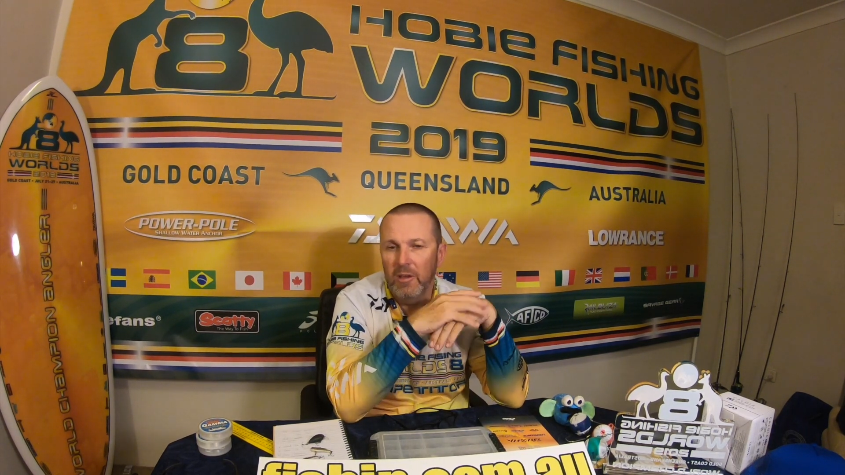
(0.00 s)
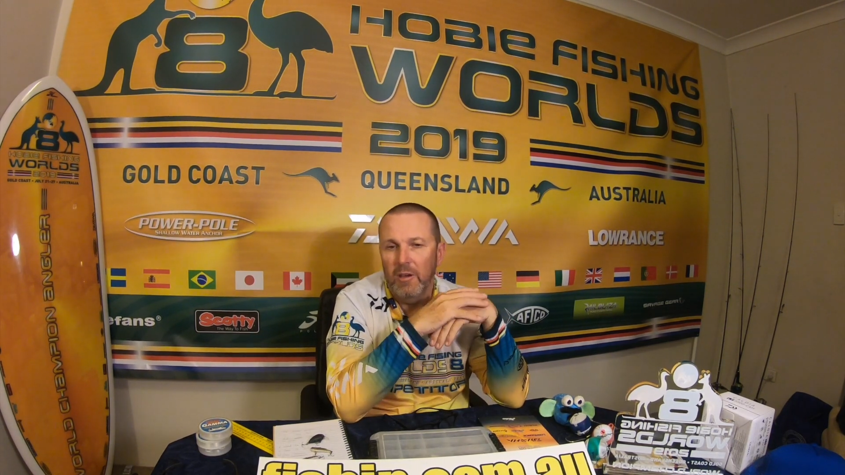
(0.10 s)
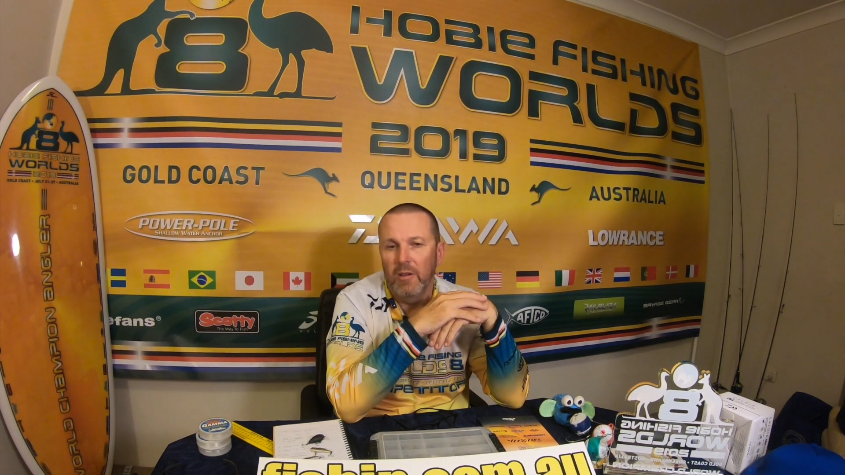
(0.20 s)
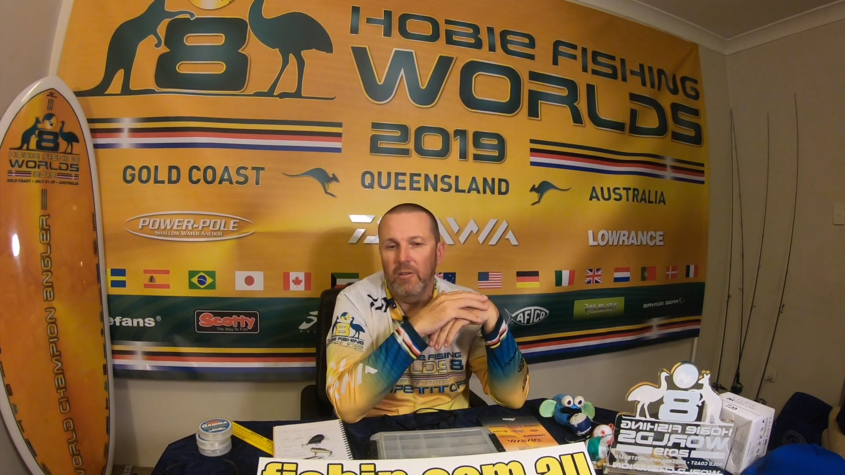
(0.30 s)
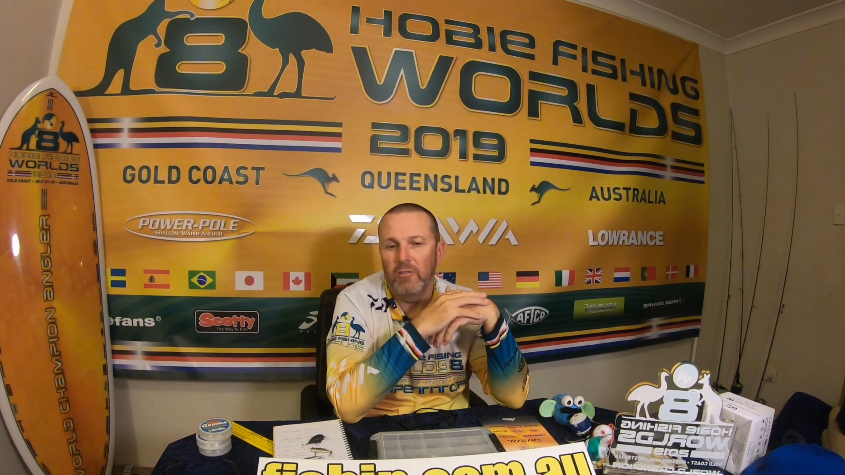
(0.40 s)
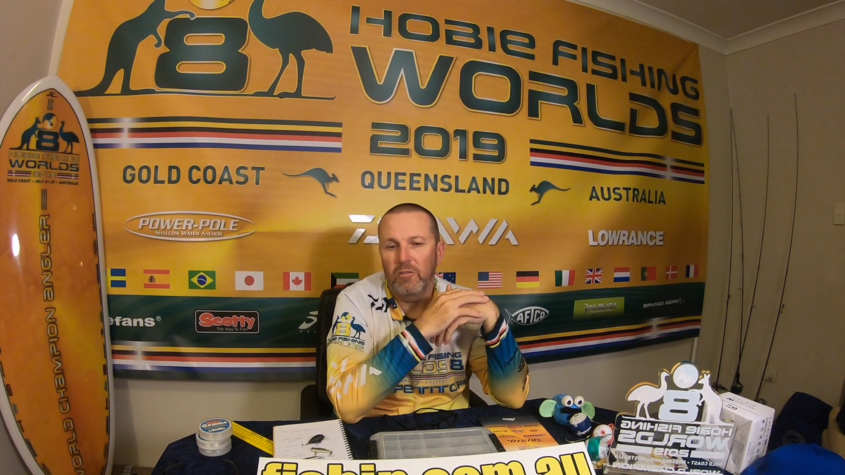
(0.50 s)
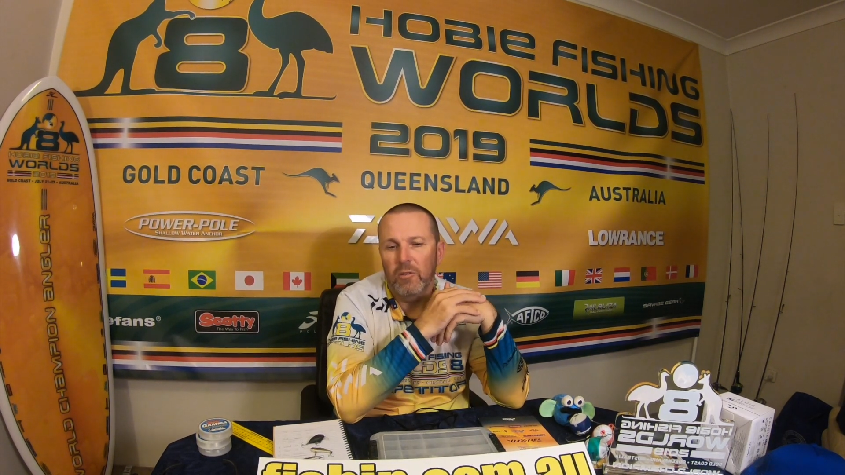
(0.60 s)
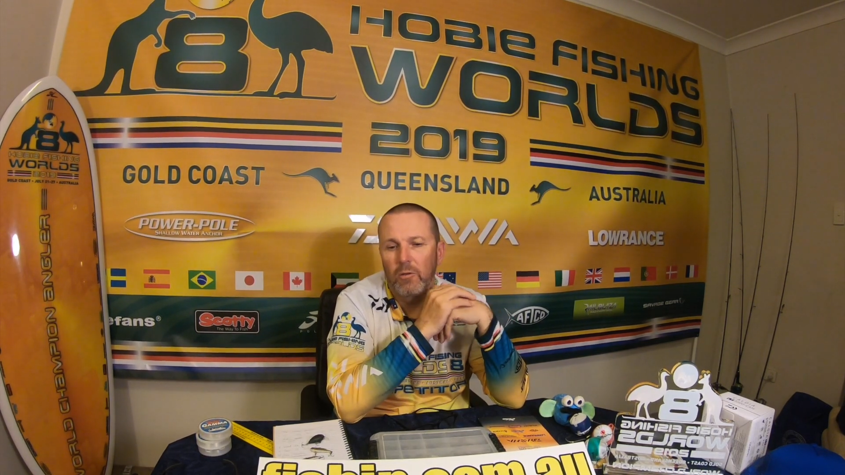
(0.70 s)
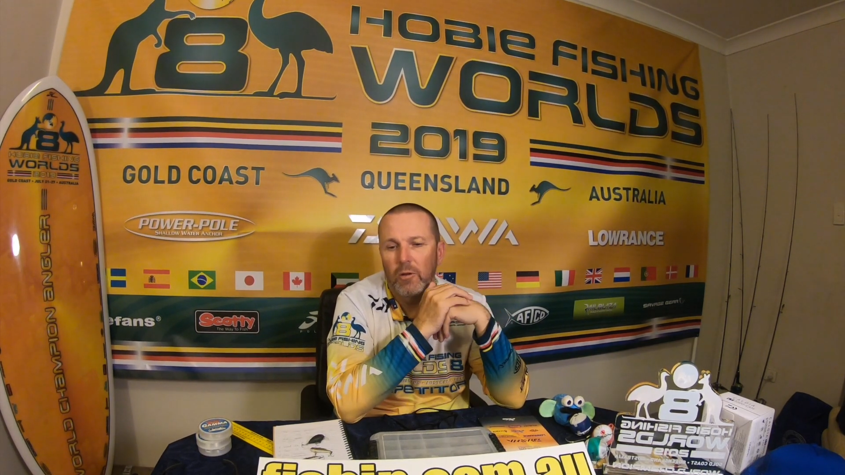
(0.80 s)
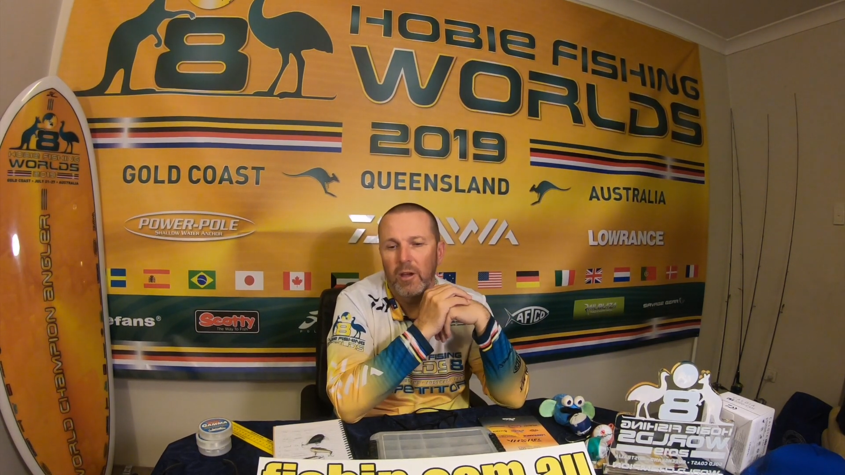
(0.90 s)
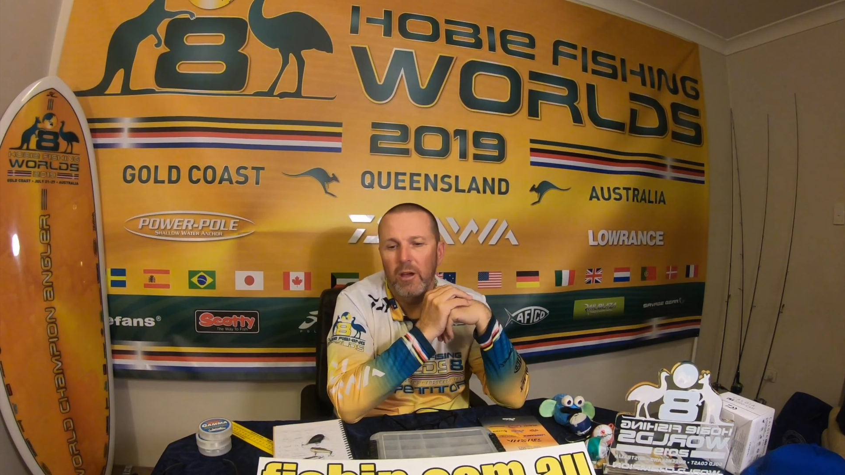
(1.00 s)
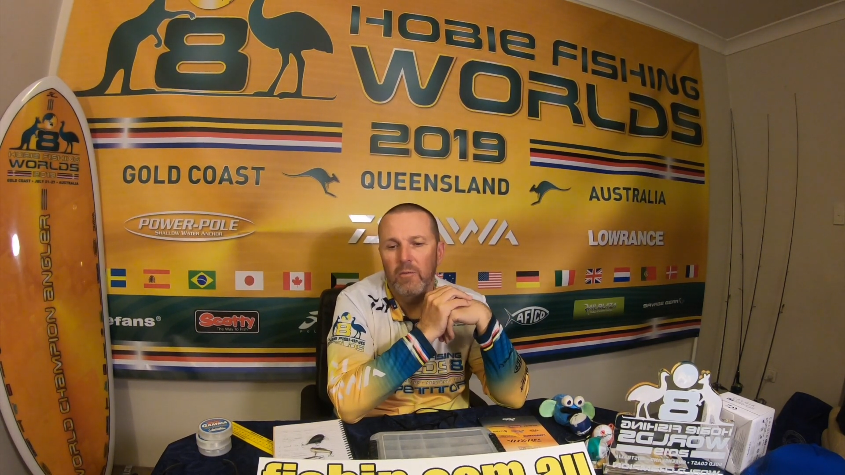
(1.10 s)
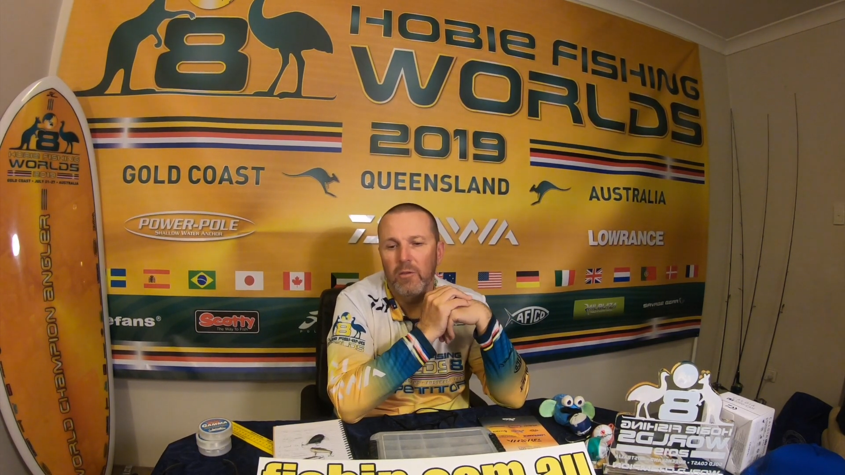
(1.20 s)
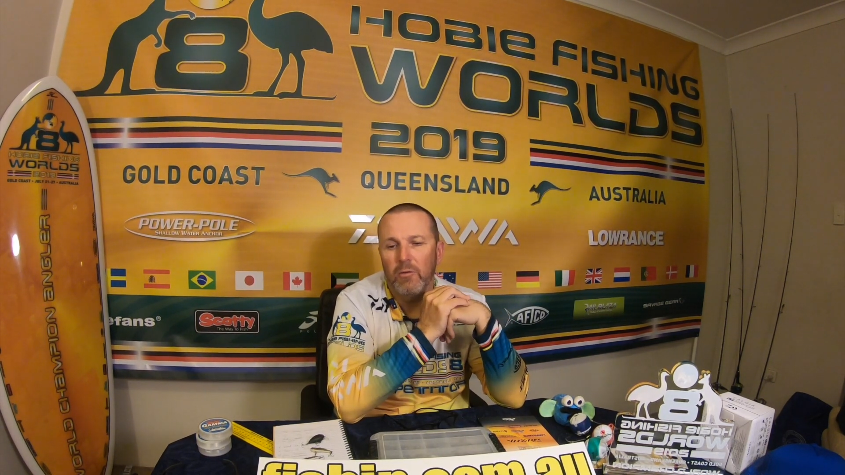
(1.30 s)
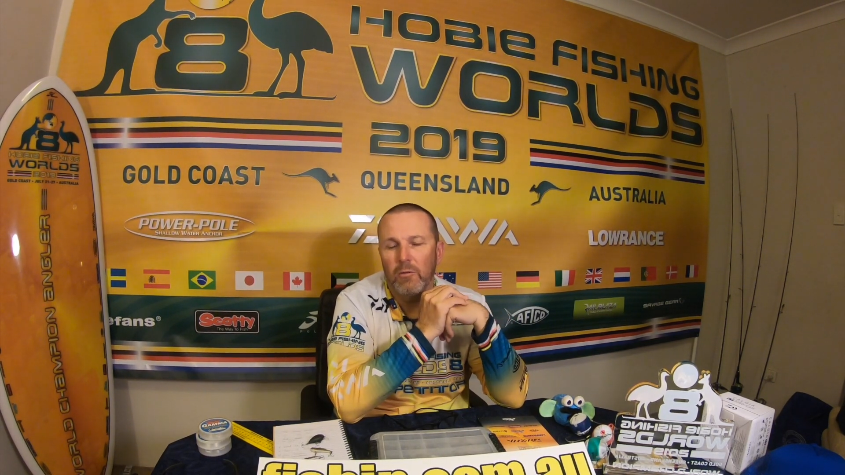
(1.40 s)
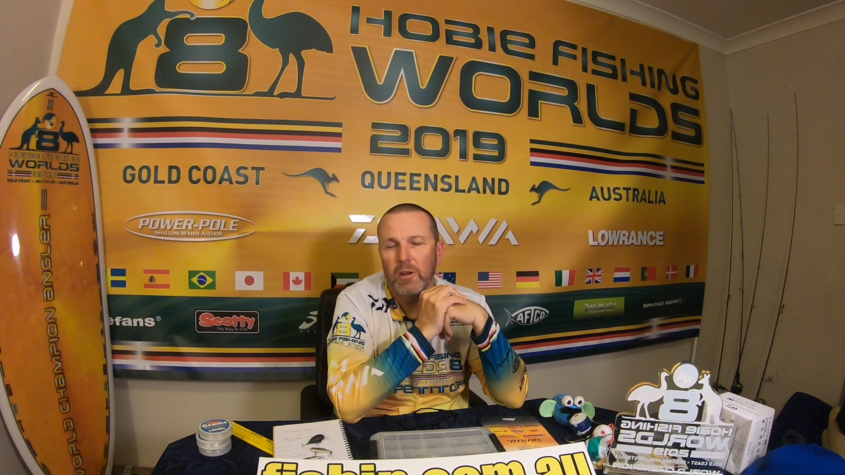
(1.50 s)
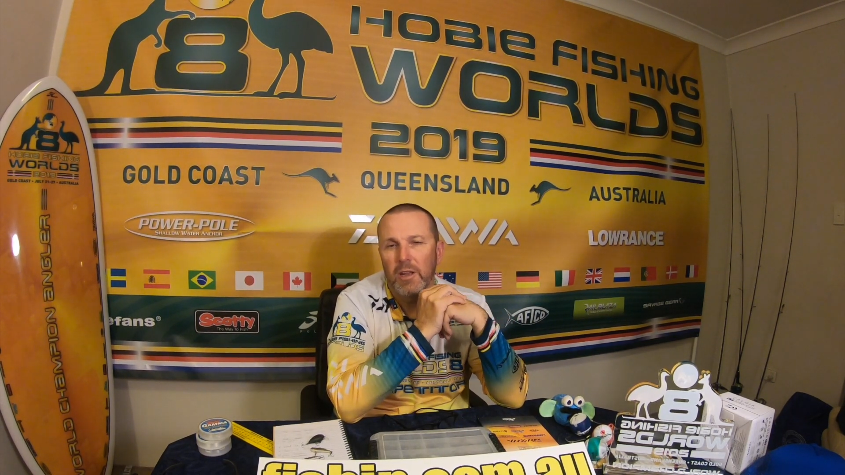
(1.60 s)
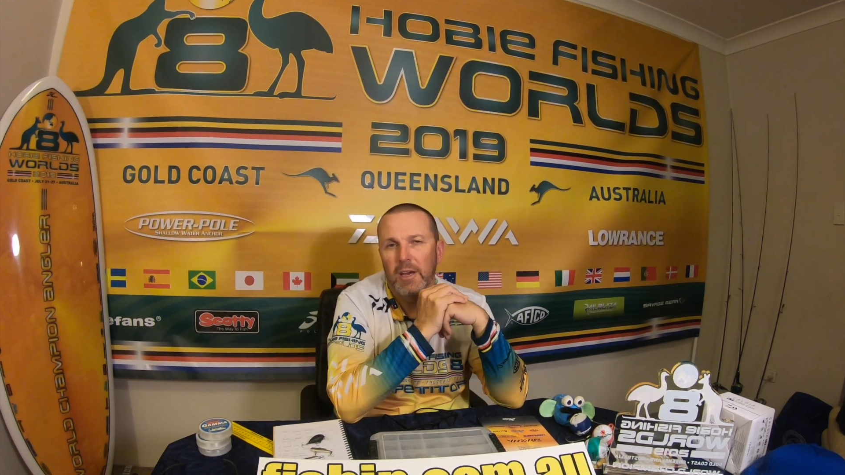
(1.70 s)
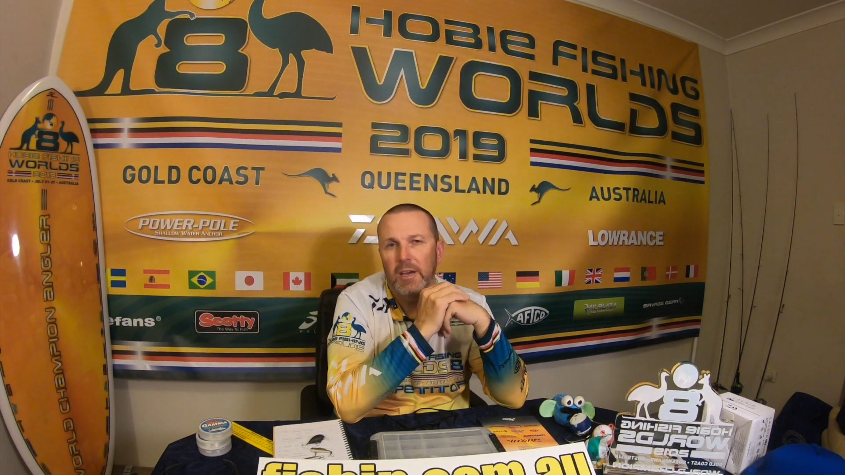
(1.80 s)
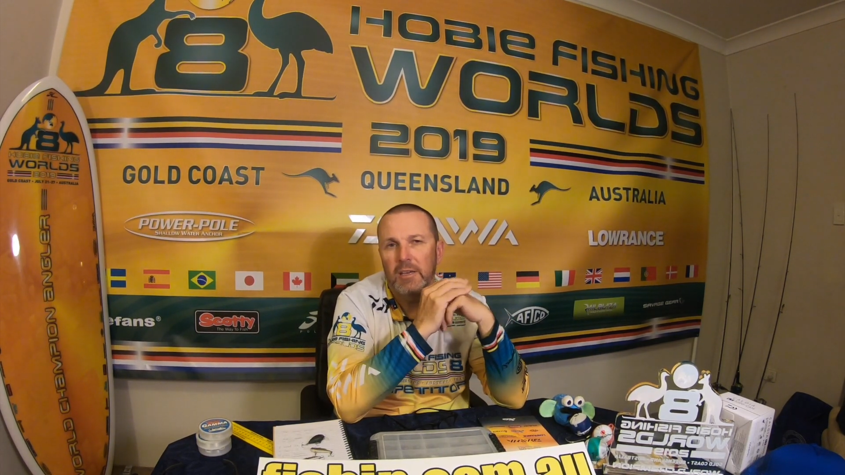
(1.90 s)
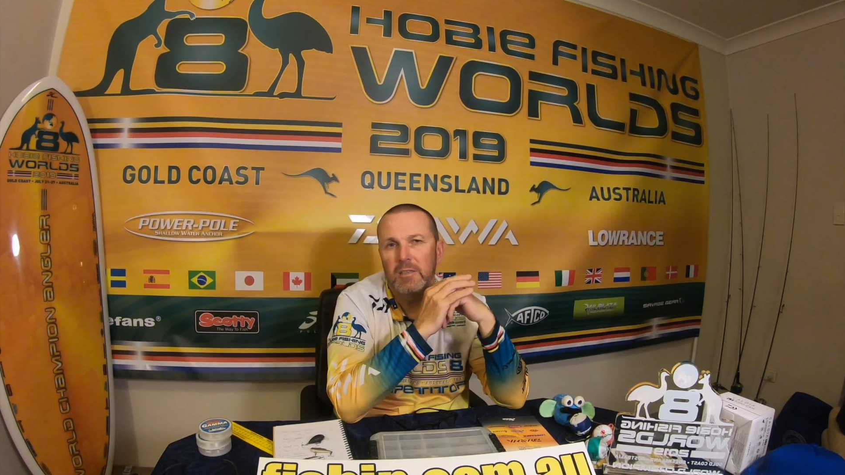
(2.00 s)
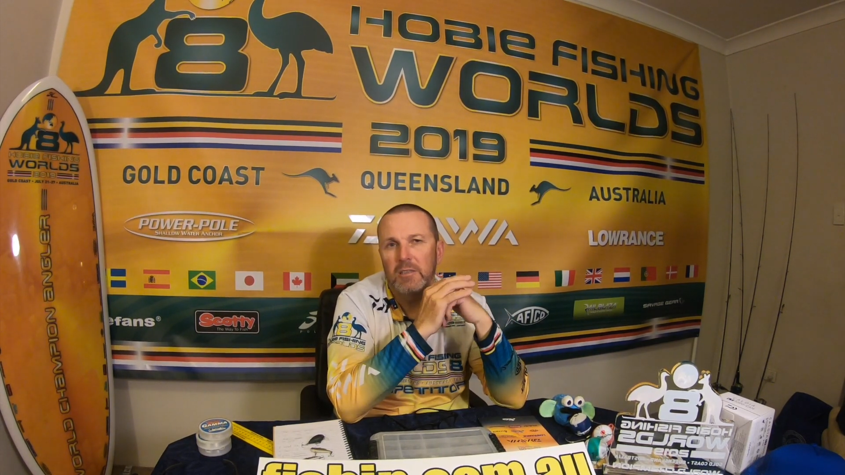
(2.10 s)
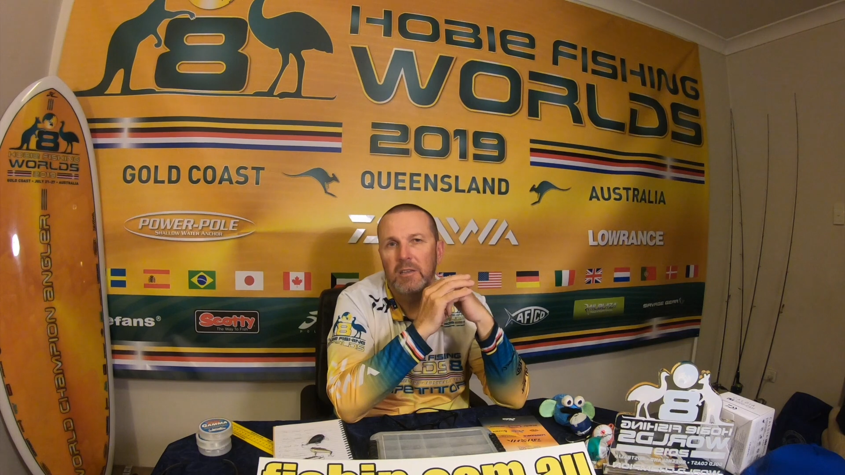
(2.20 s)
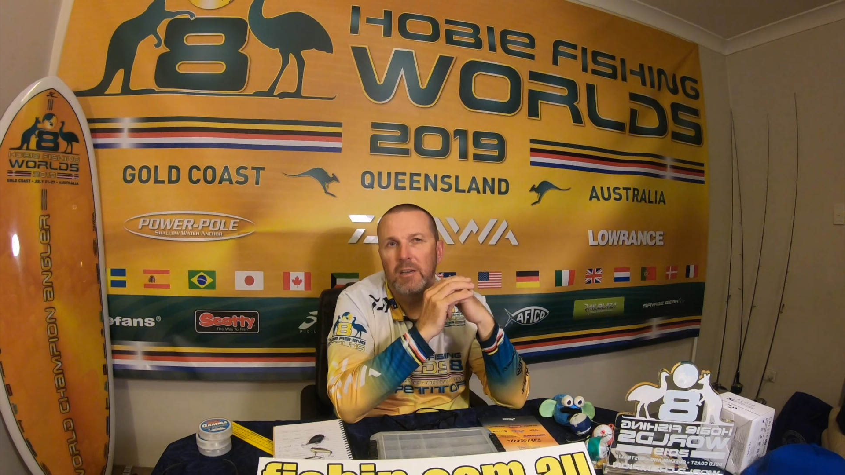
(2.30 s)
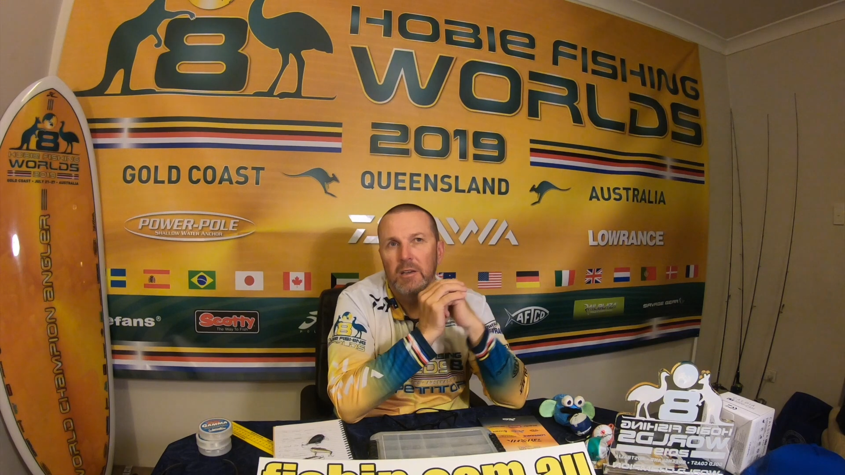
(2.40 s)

And I just thought over 3 days,